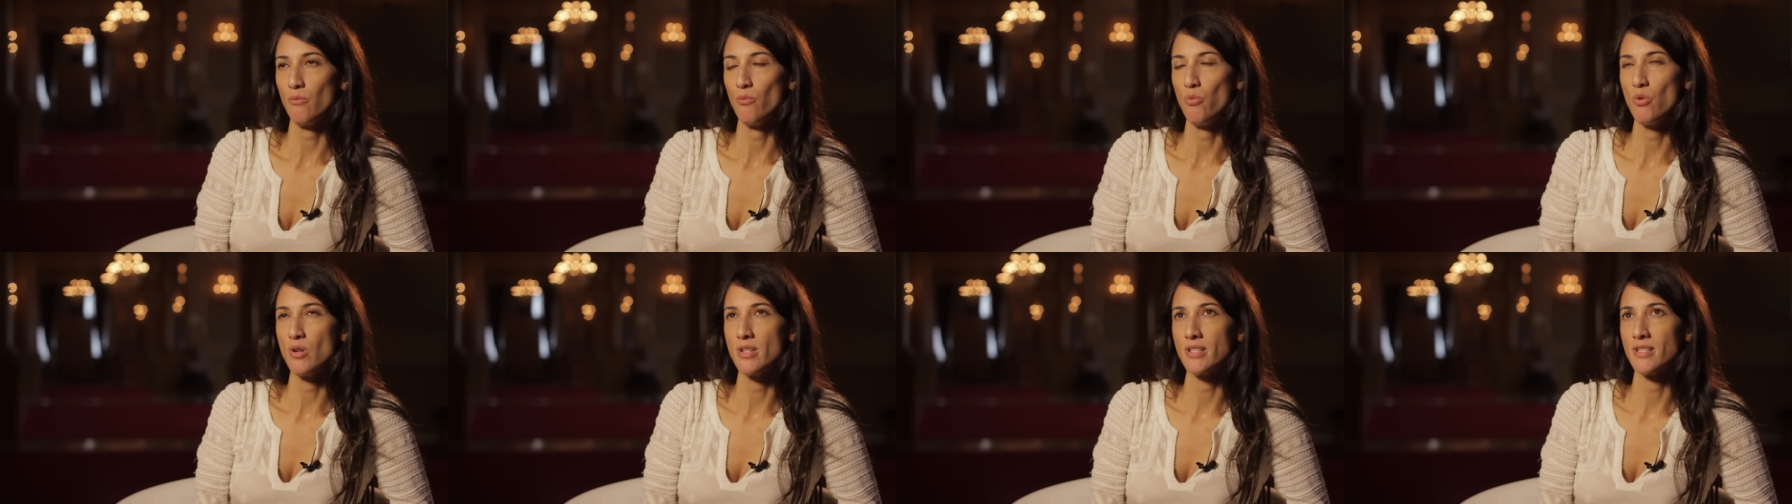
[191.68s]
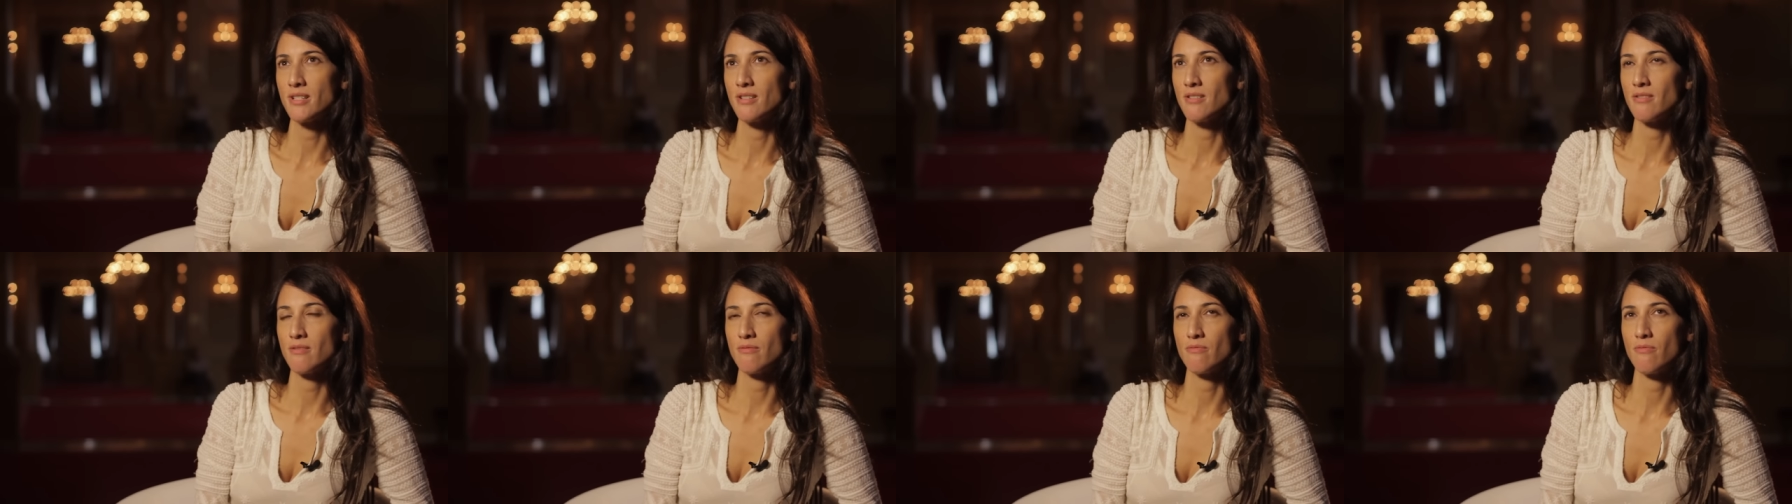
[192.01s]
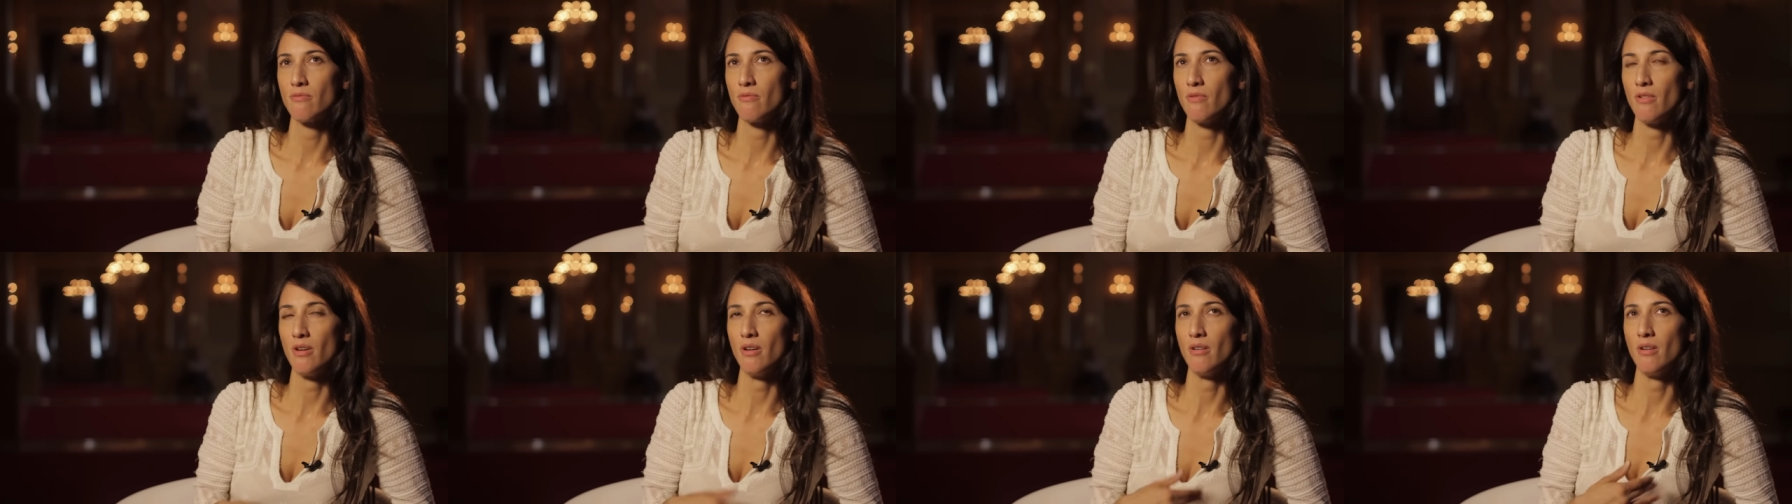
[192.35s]
was
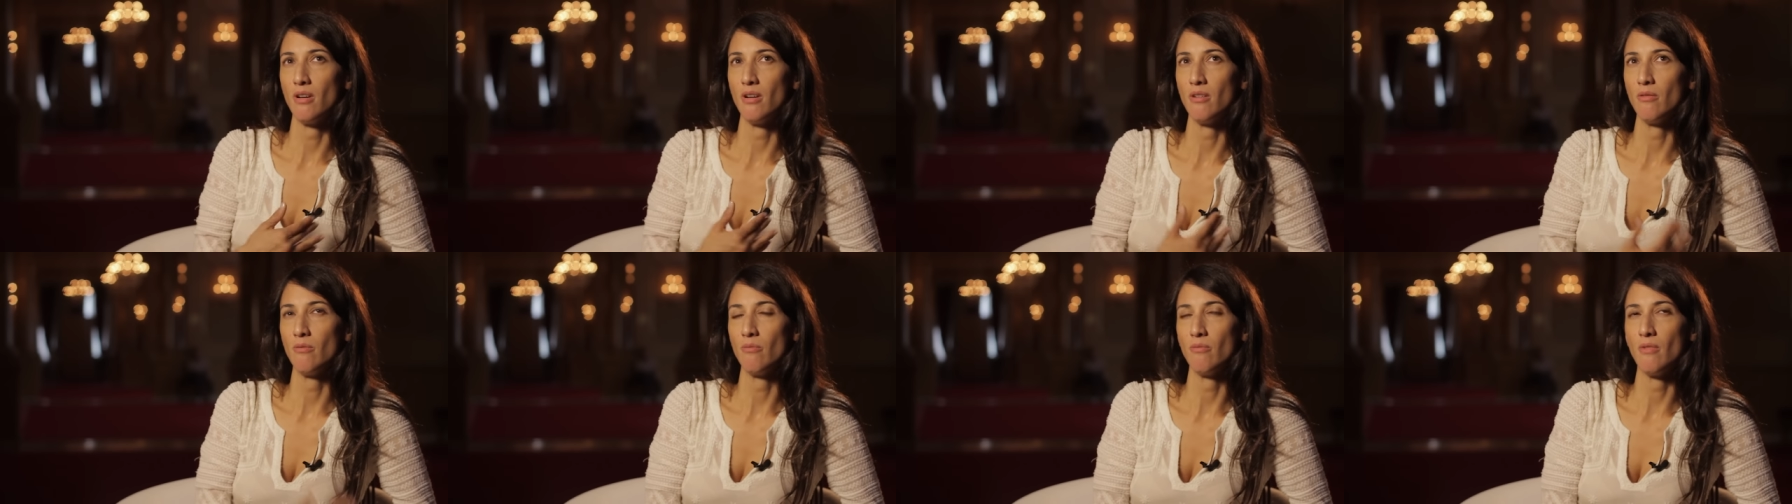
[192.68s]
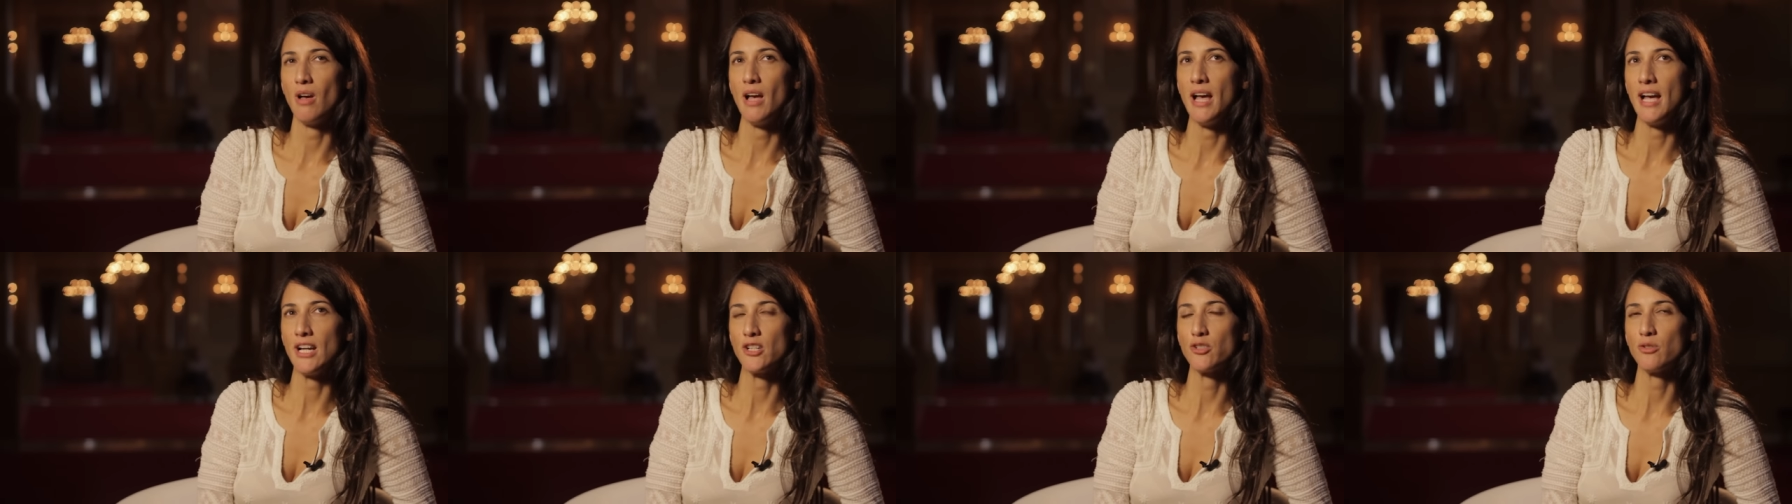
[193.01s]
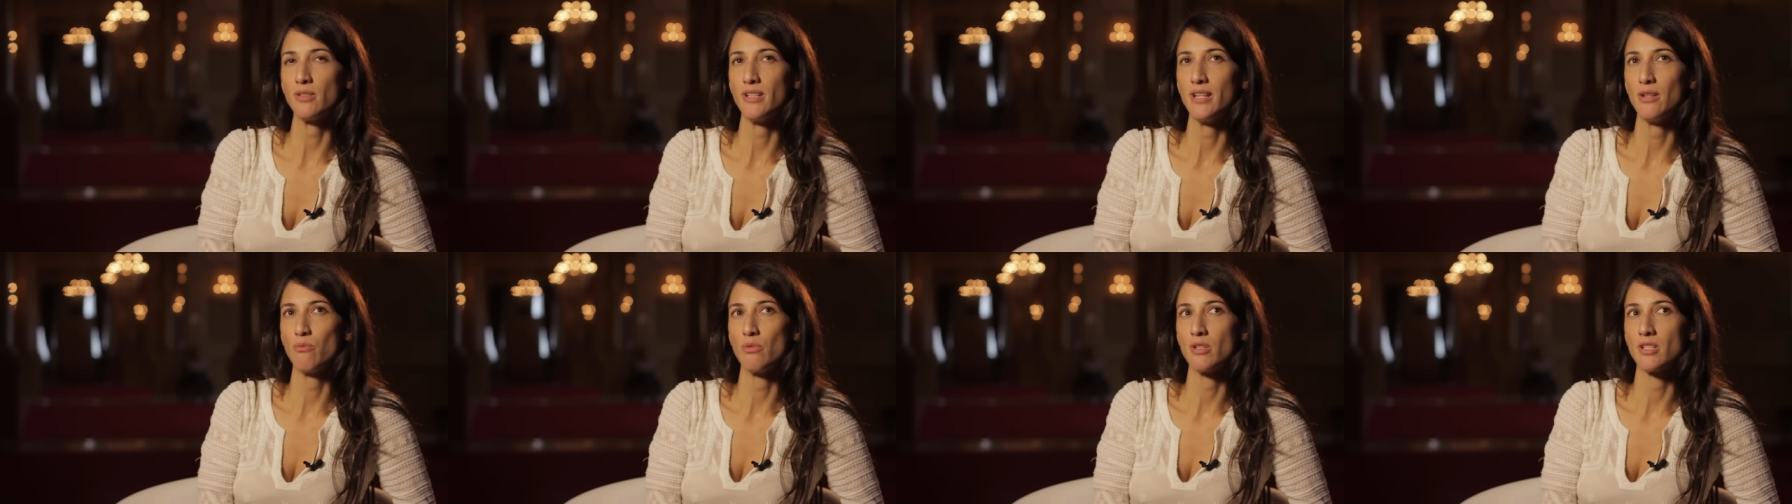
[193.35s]

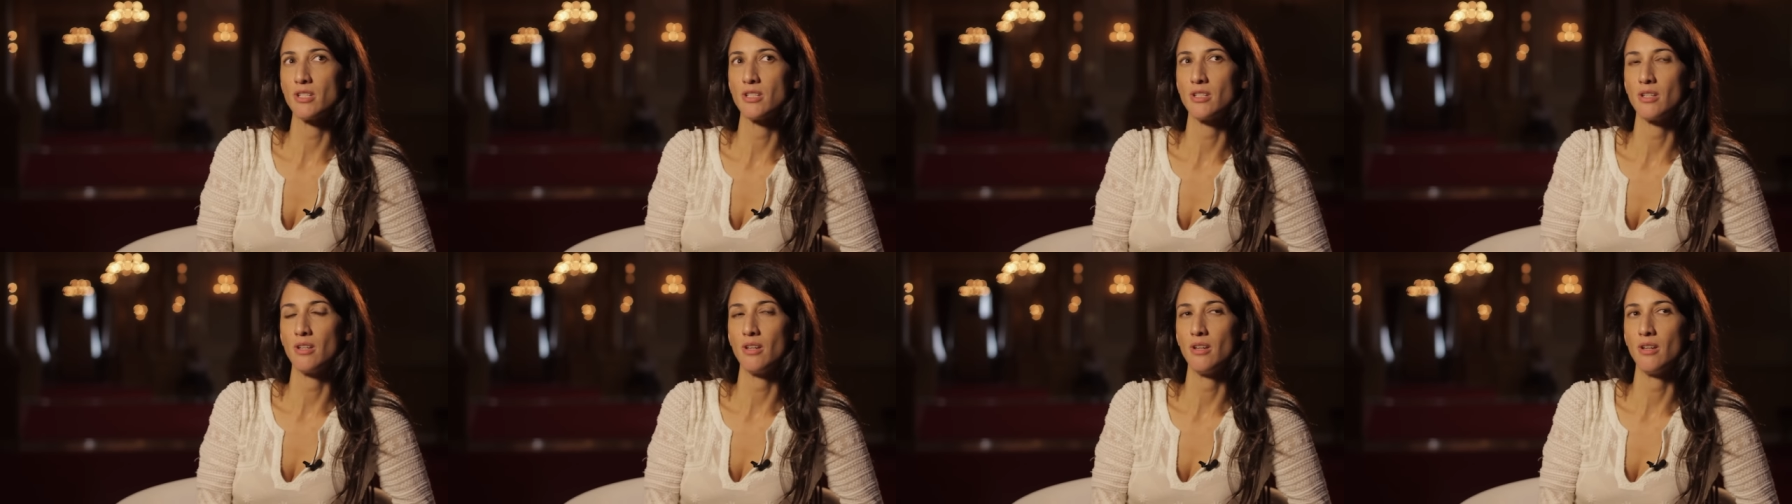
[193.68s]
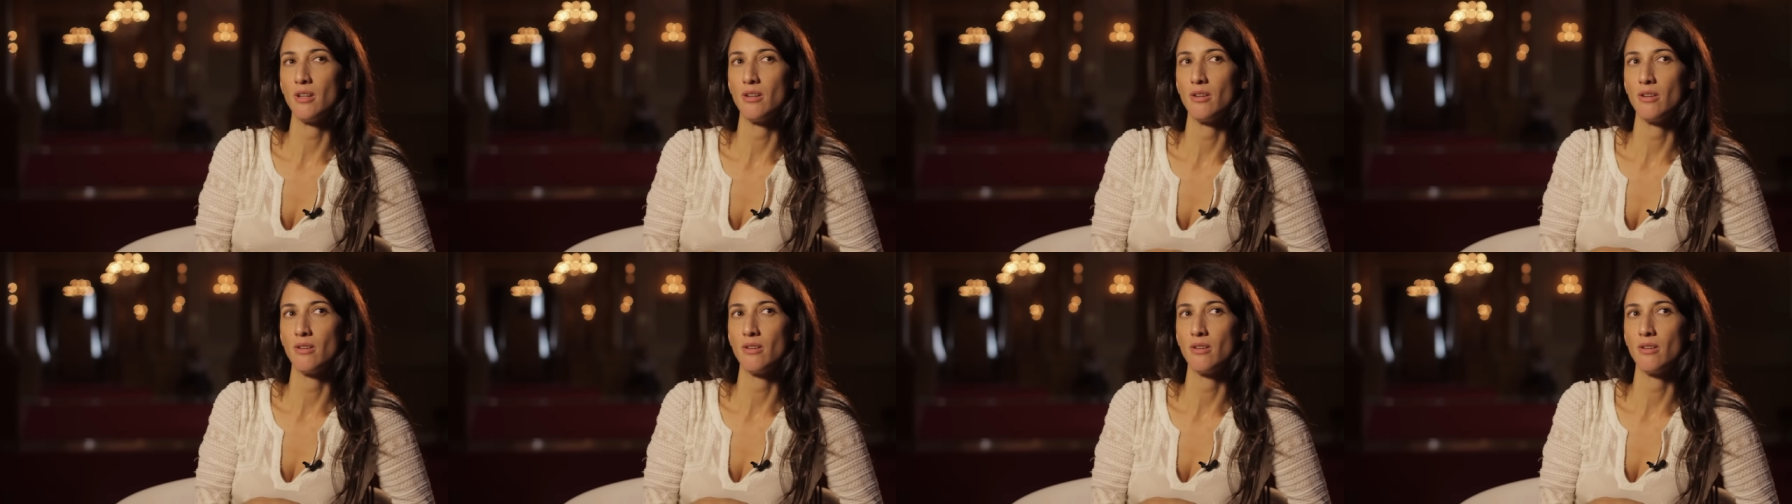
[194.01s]
actually it was uh,